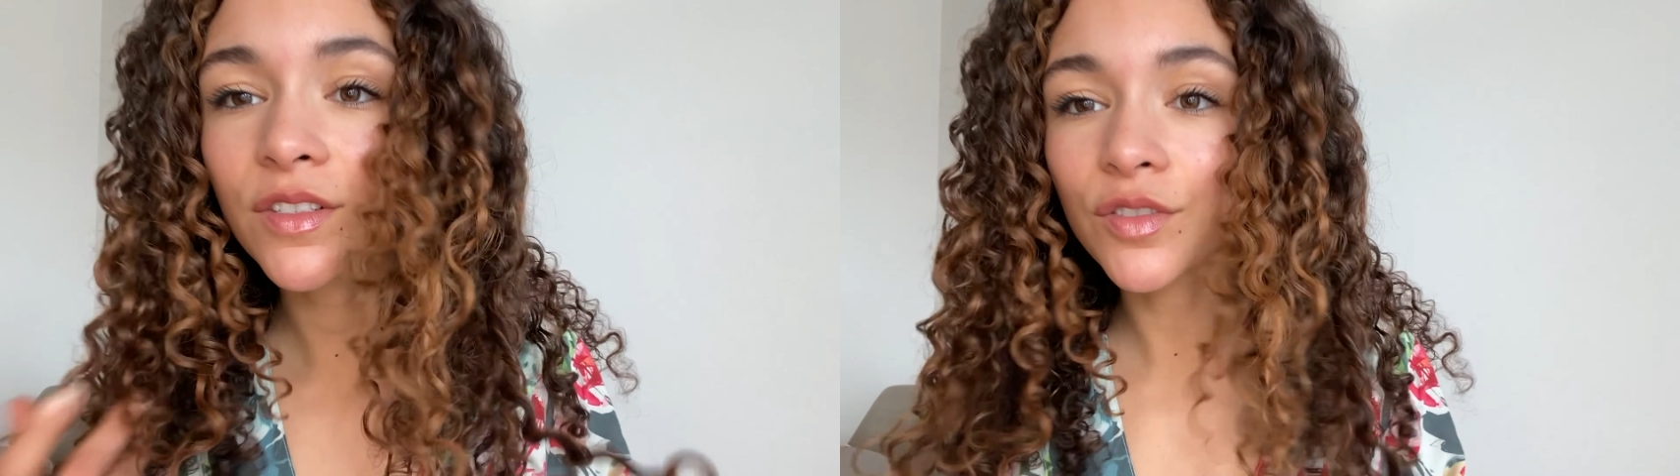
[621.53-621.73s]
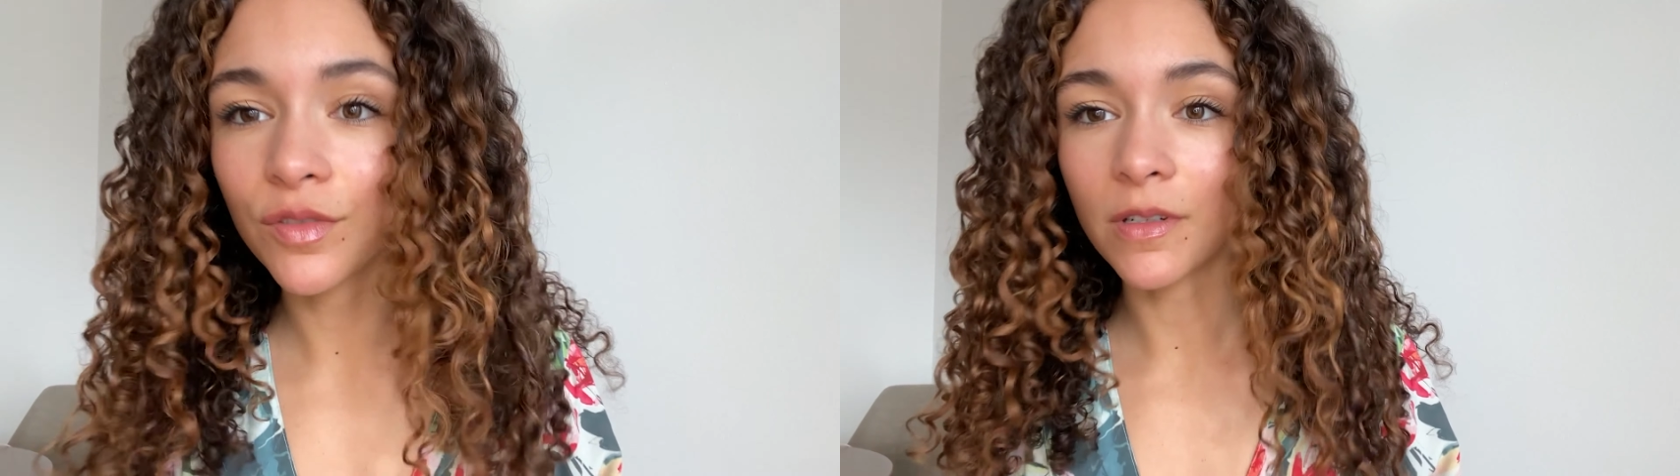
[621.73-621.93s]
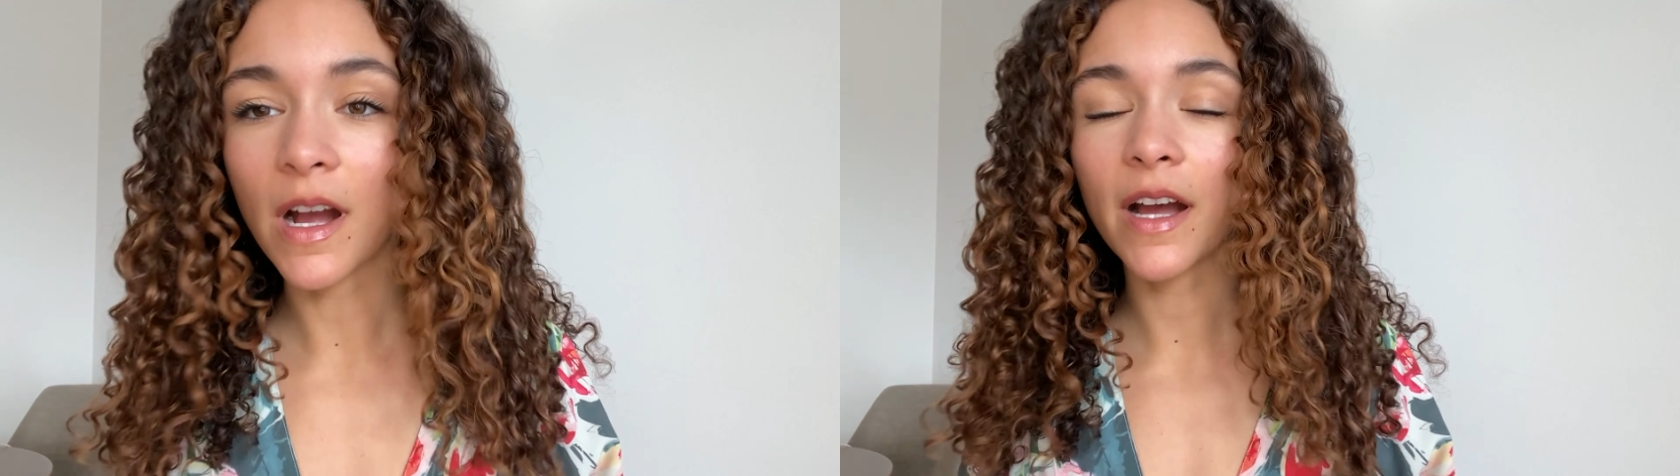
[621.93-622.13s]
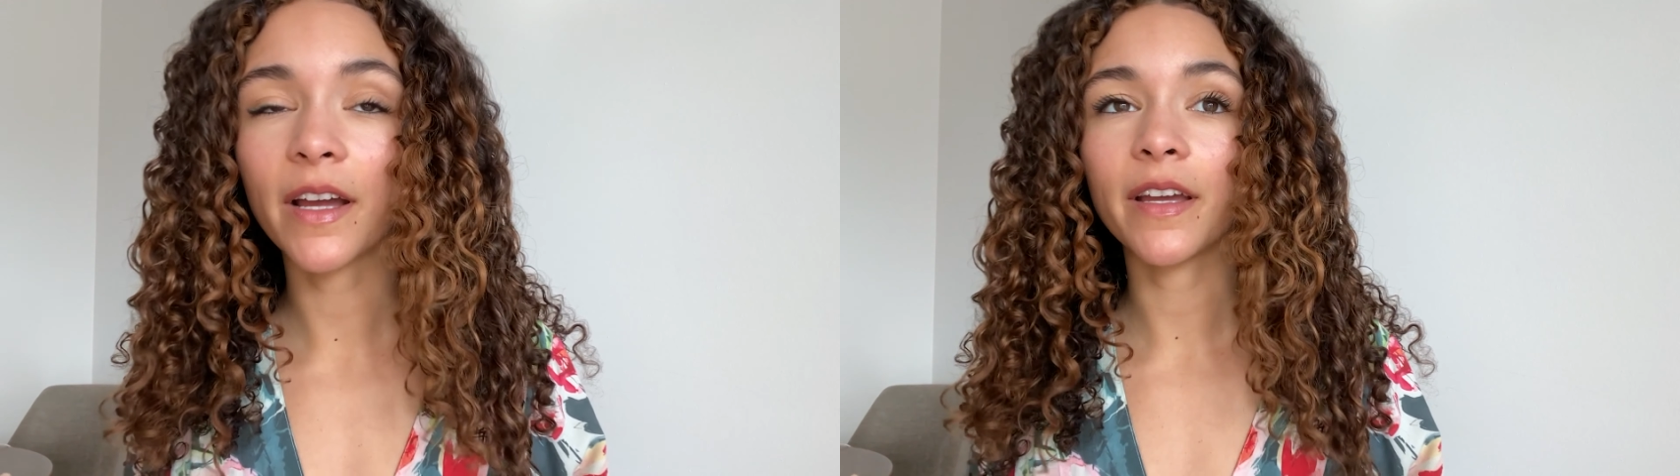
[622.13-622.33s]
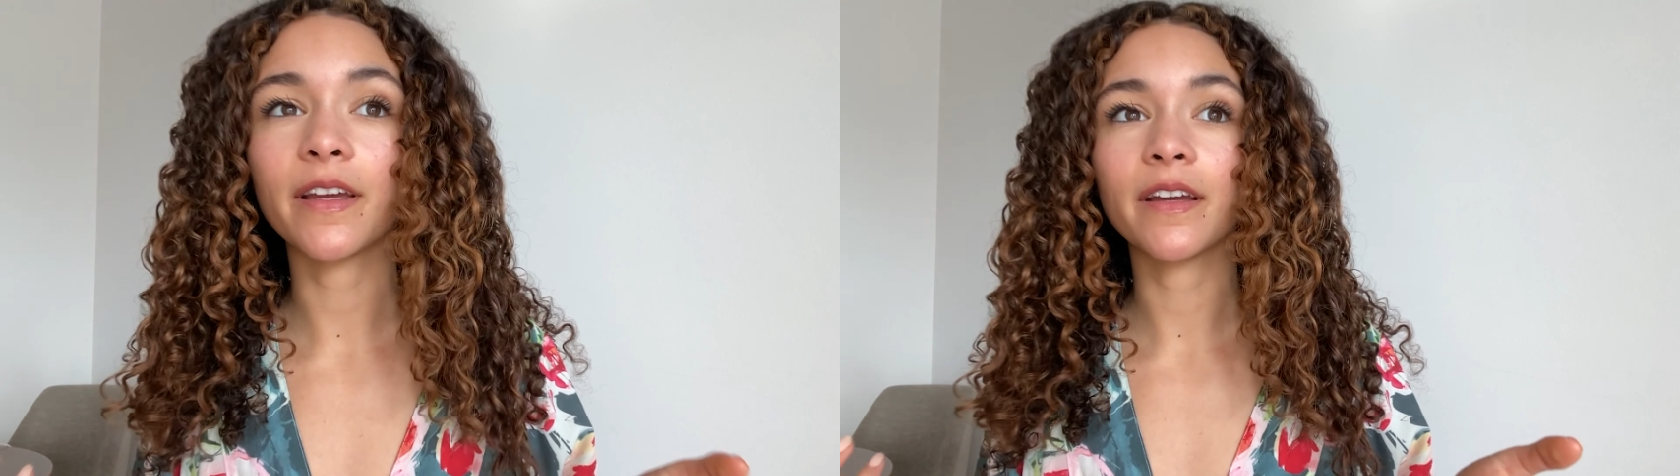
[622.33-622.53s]

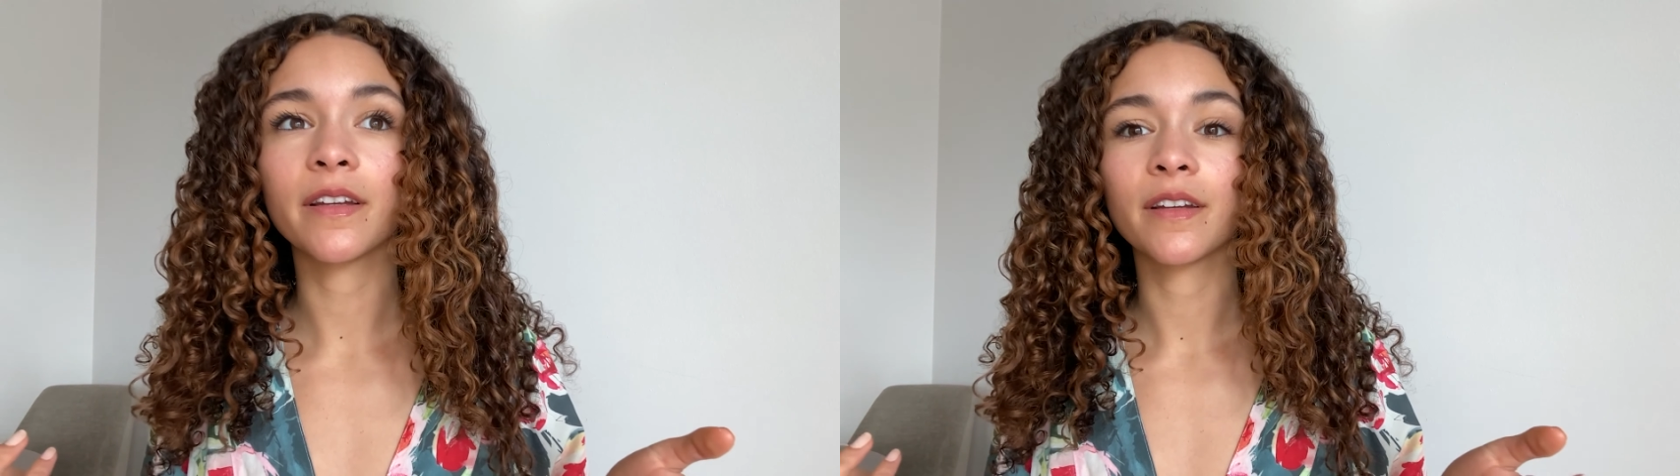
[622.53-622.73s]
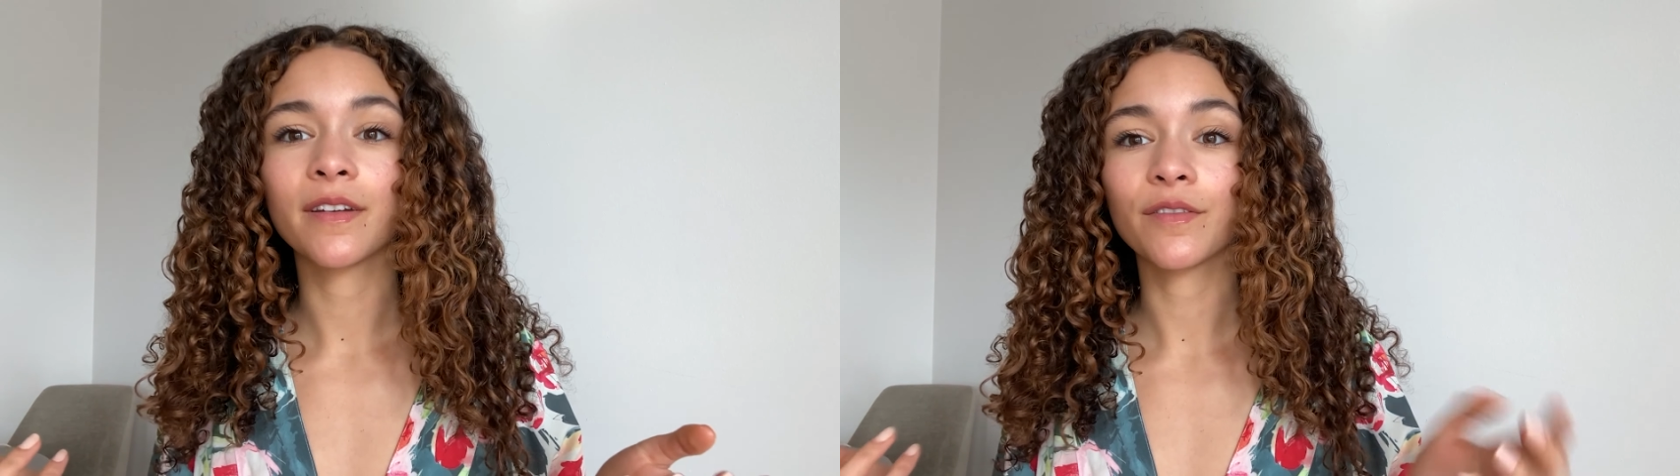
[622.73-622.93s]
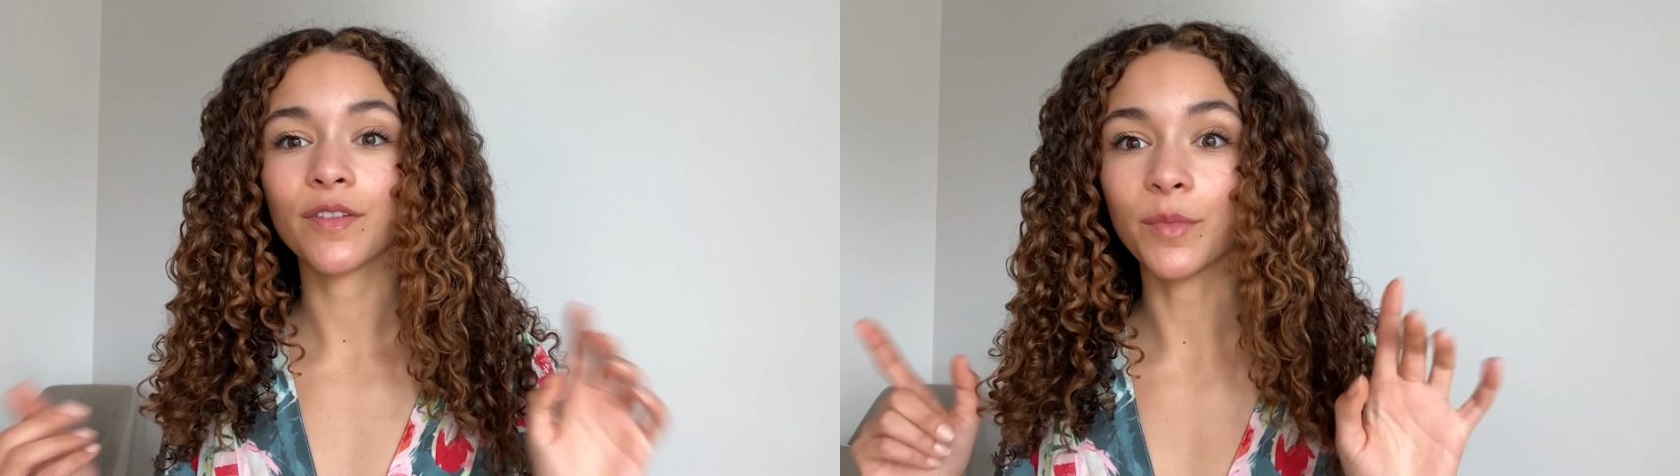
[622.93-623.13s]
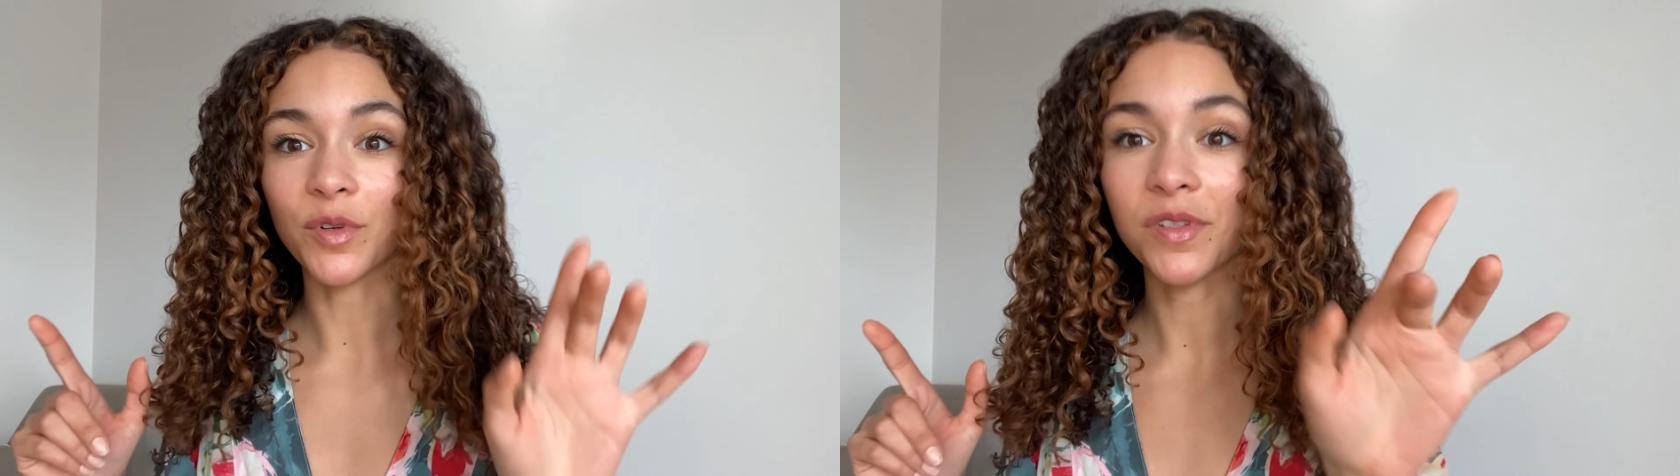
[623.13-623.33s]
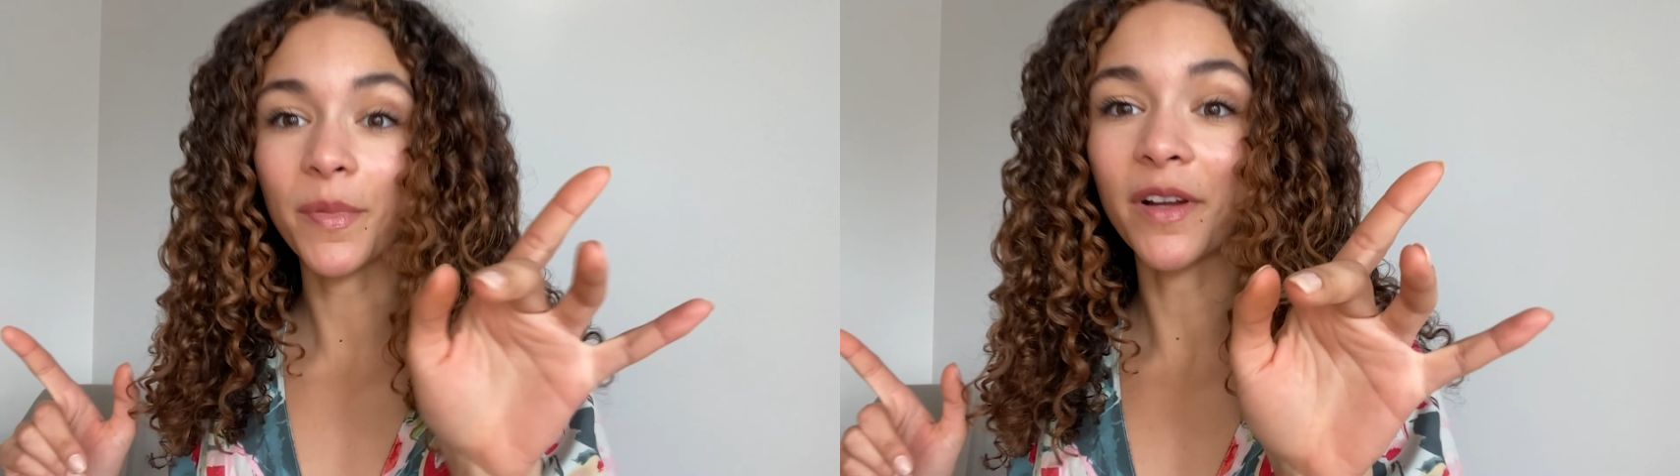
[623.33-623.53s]
dry for the
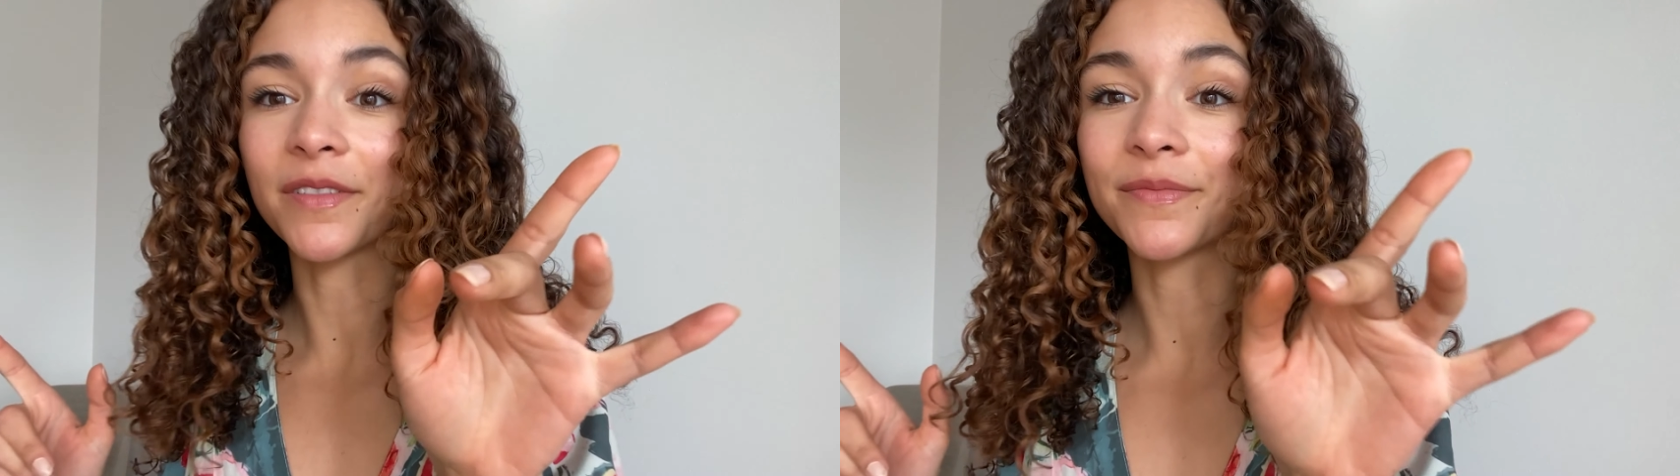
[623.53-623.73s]
most part.